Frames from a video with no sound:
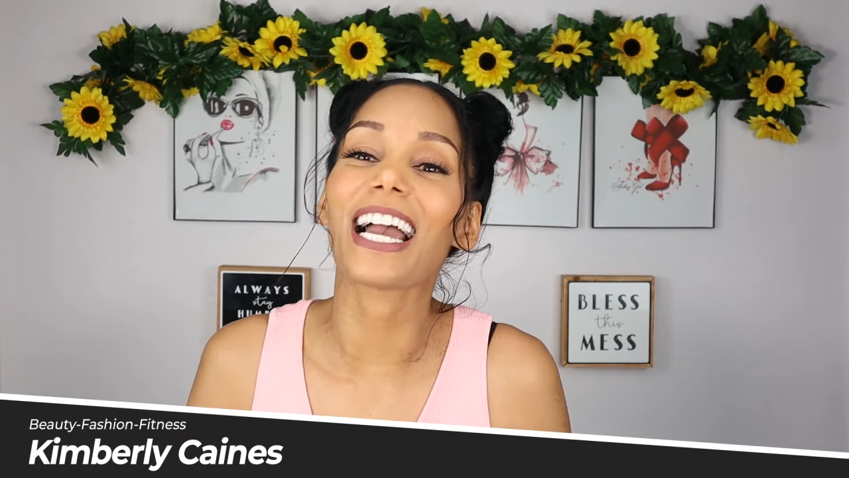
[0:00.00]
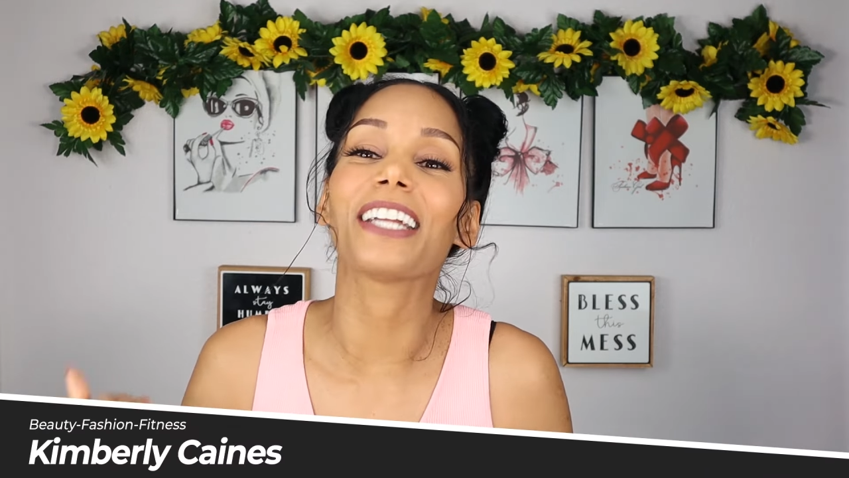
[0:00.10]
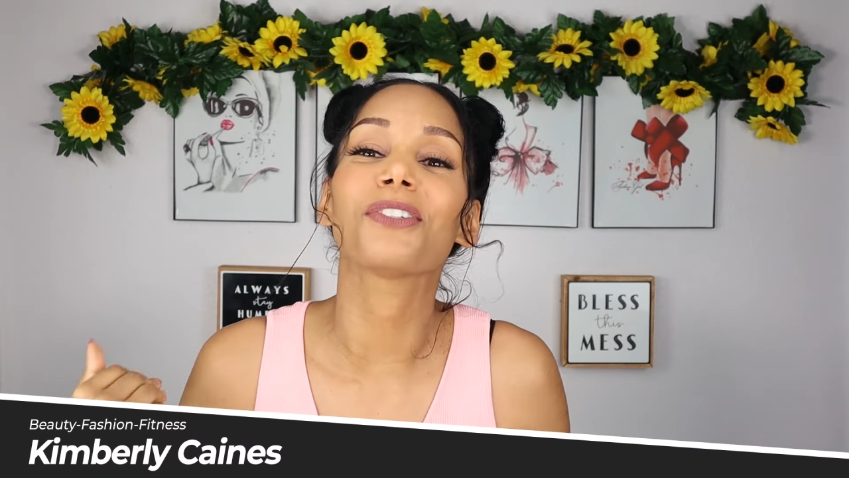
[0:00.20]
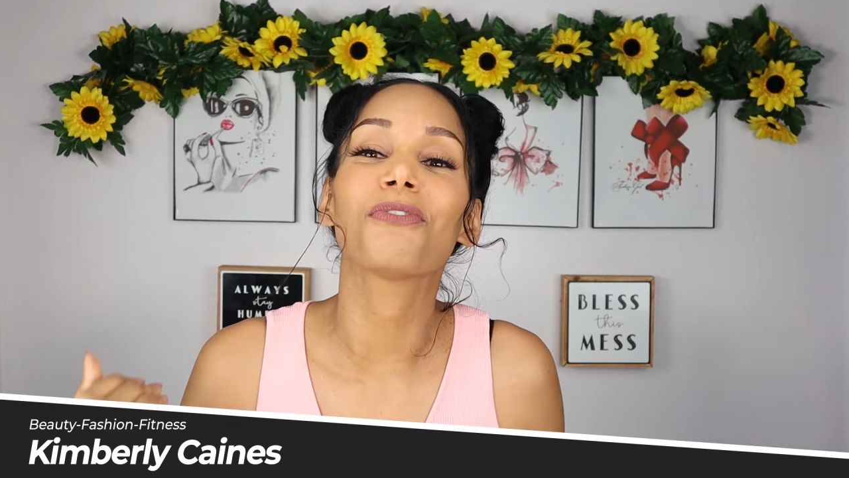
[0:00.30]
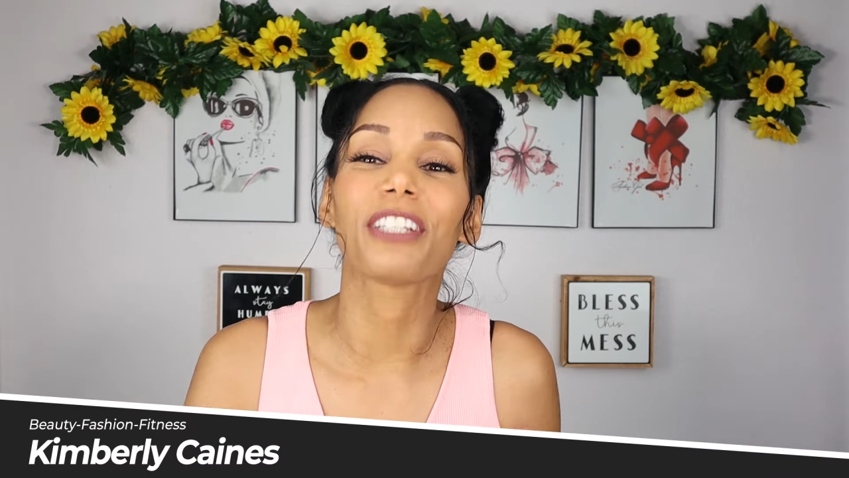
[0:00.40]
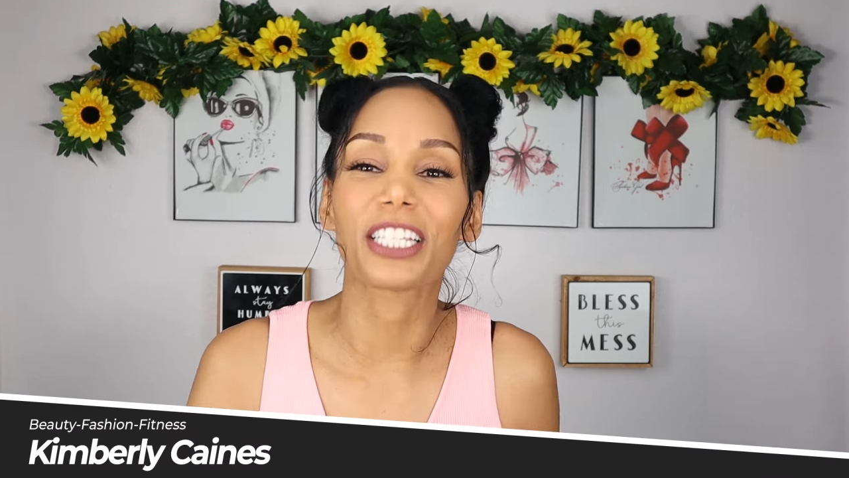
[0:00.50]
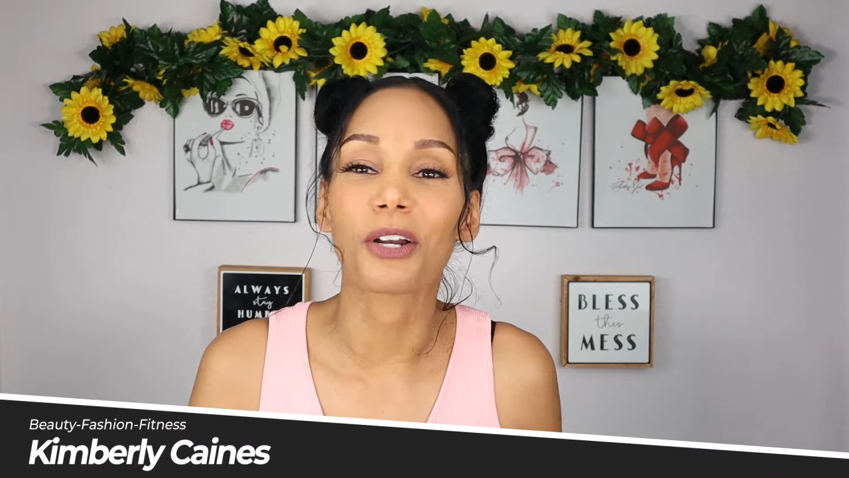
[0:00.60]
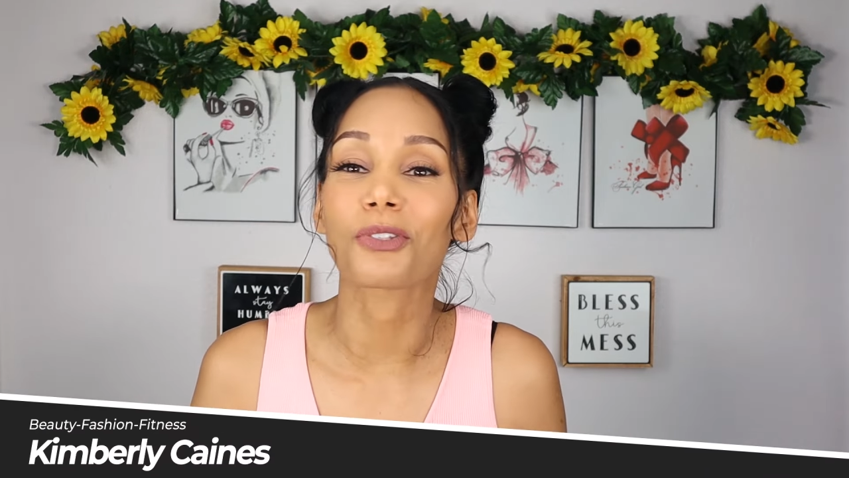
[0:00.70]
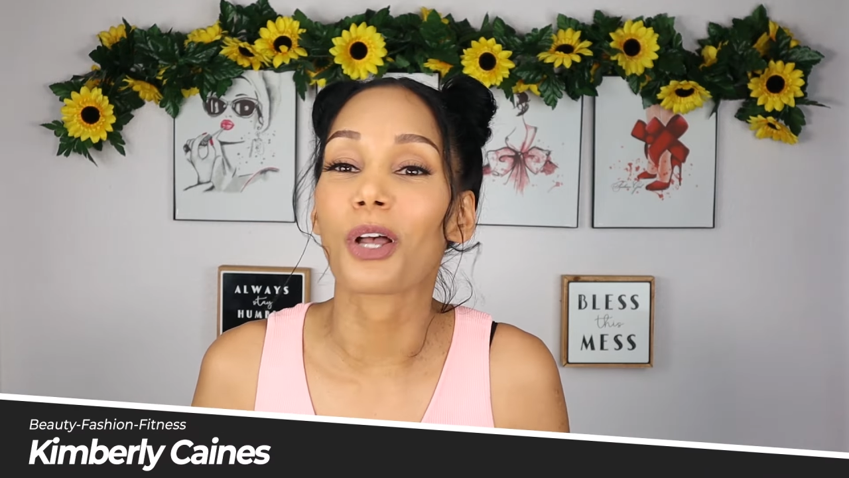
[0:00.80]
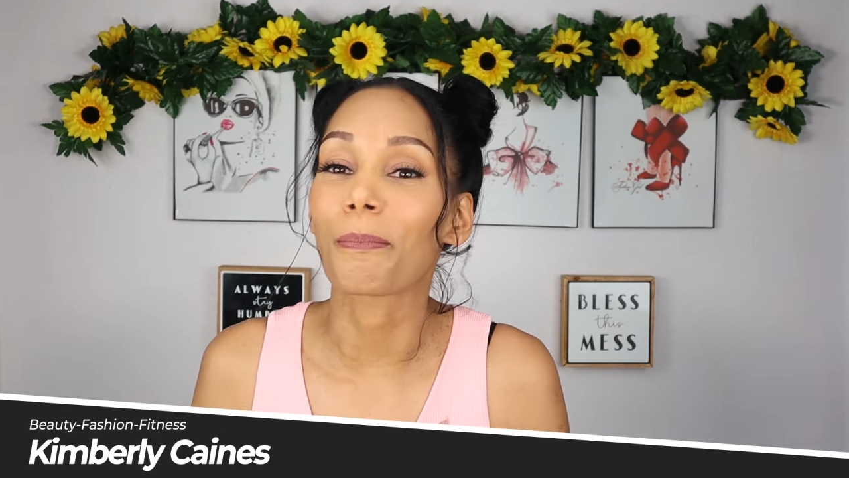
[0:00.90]
I do
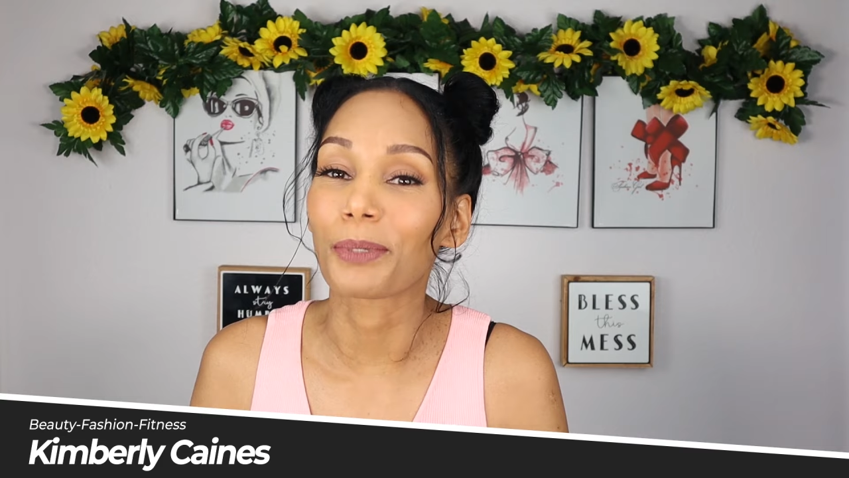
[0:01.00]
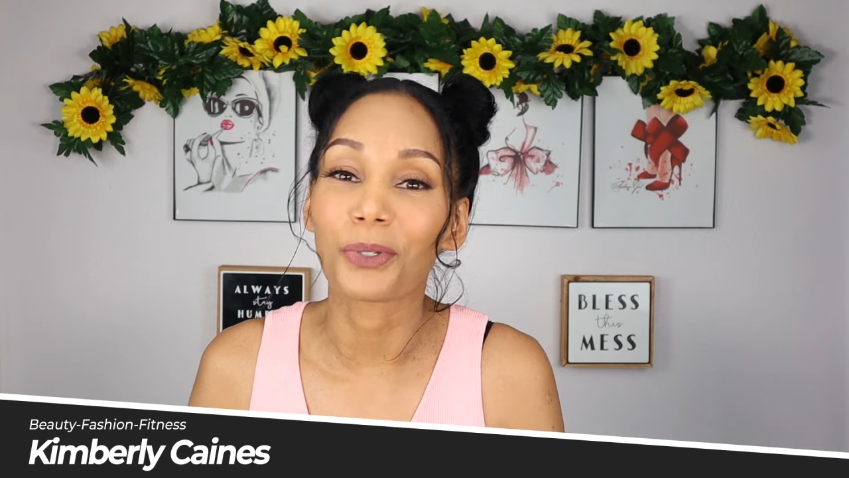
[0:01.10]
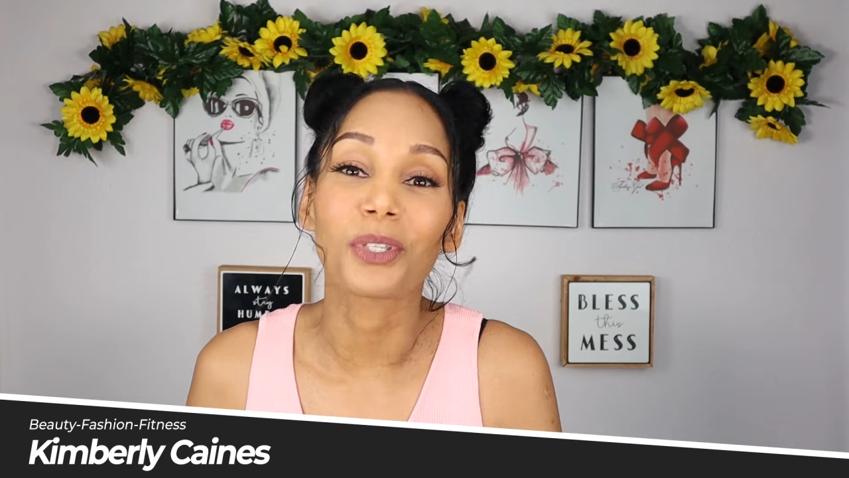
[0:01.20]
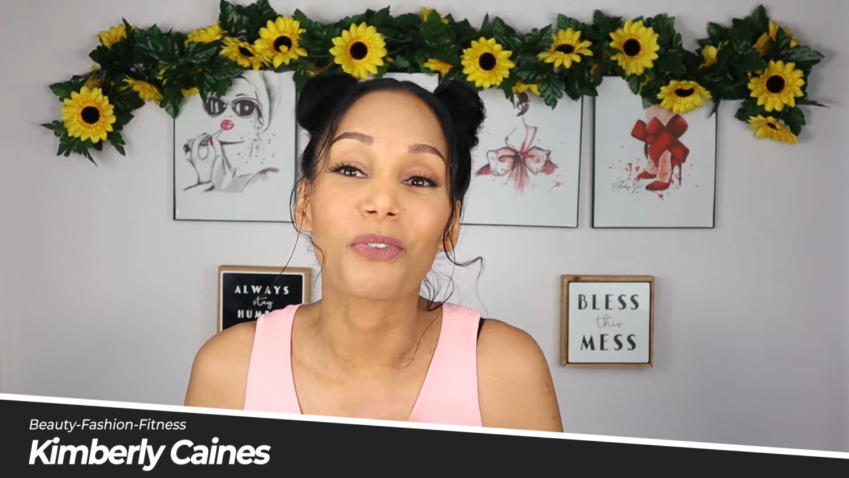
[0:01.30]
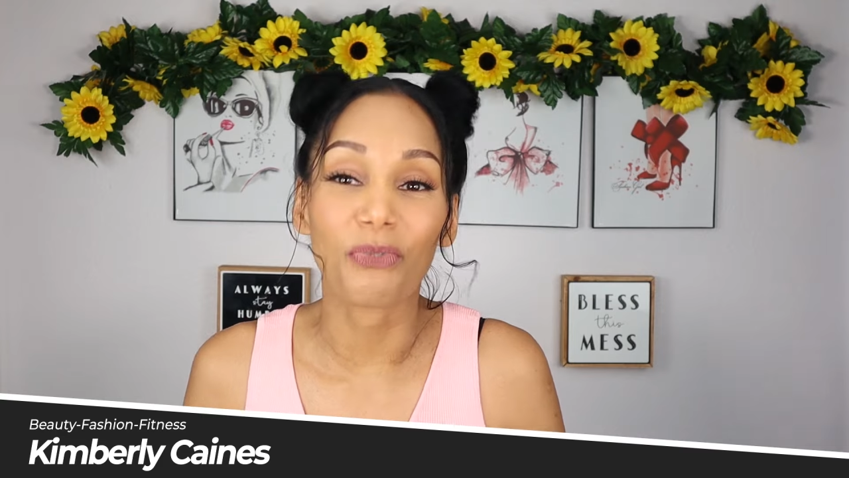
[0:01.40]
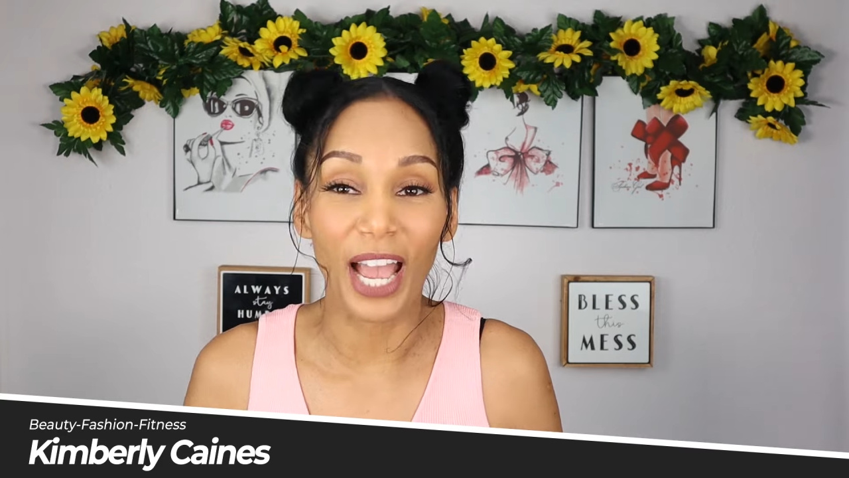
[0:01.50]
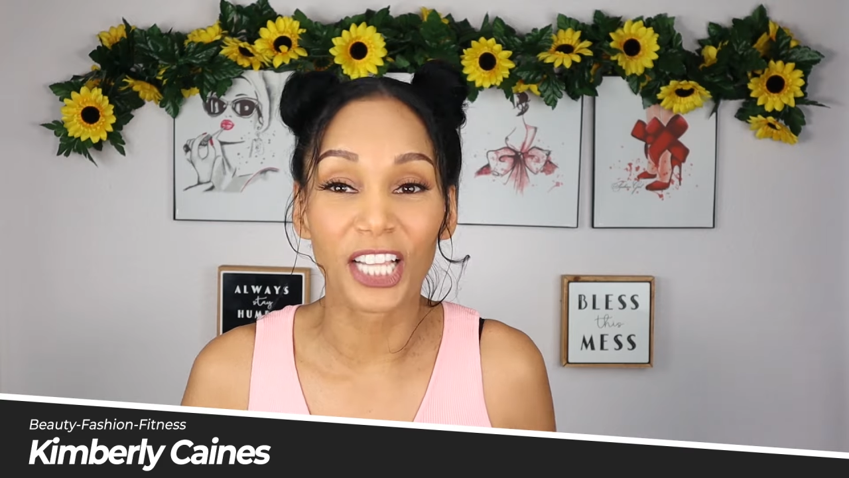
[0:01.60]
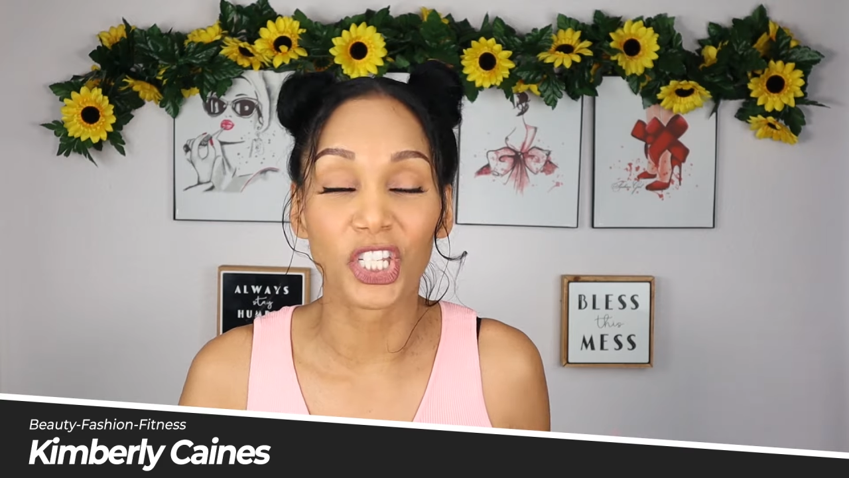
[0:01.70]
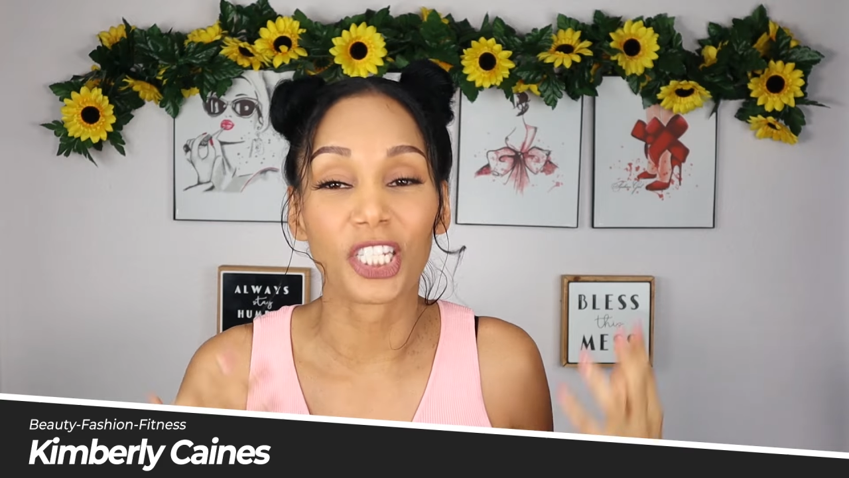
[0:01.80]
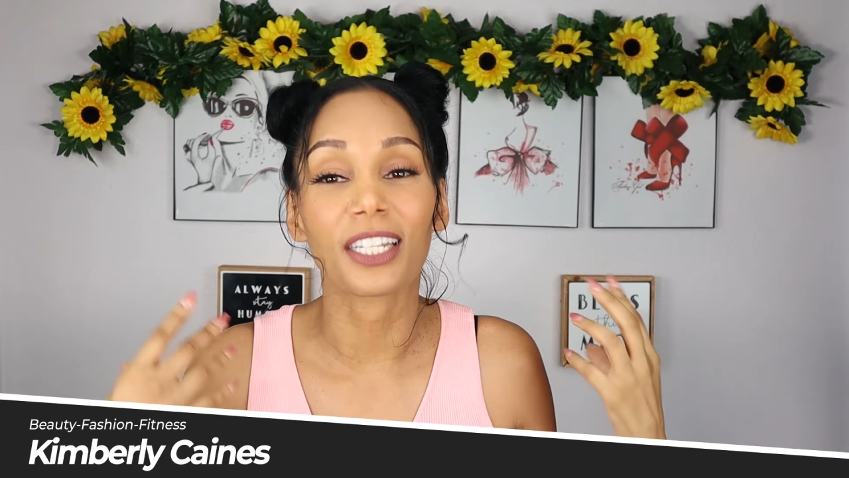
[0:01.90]
videos on beauty,
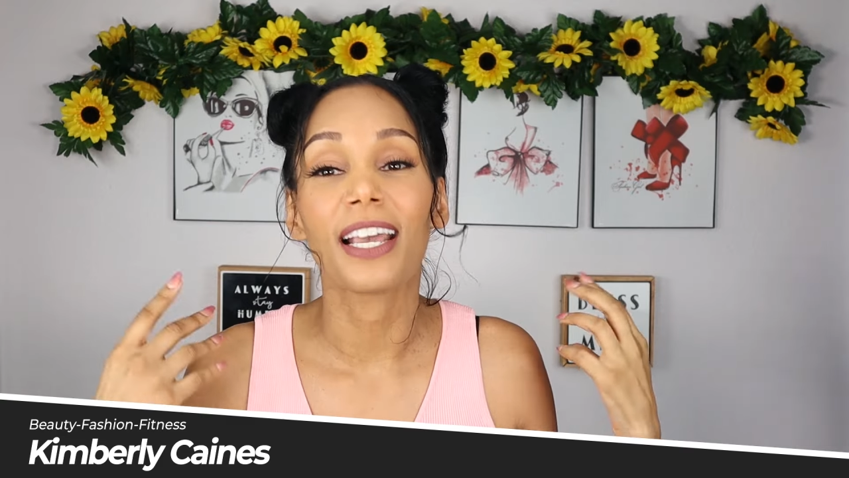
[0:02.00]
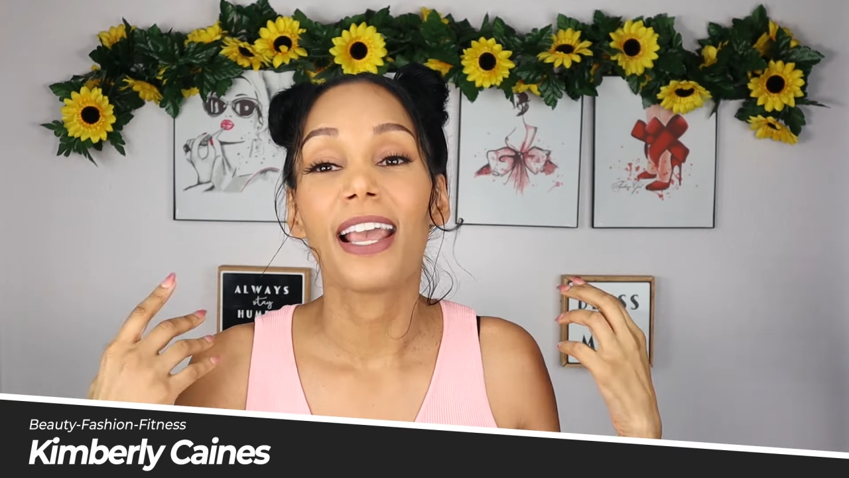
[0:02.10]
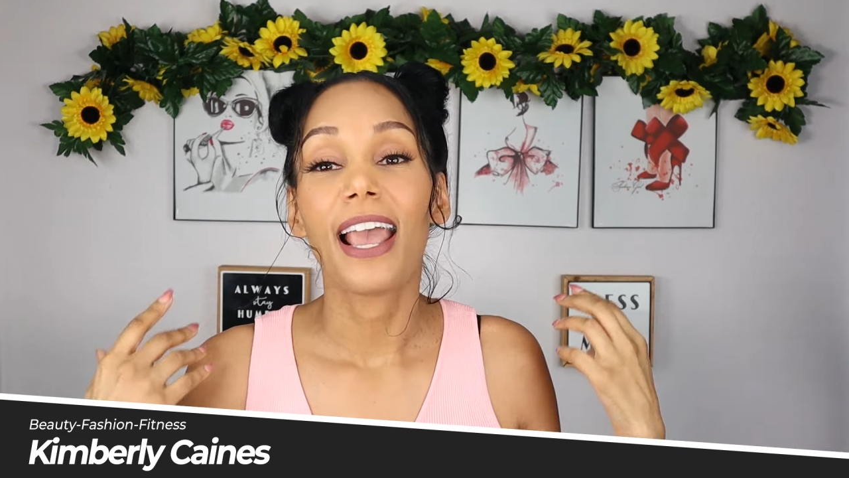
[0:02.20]
fashion,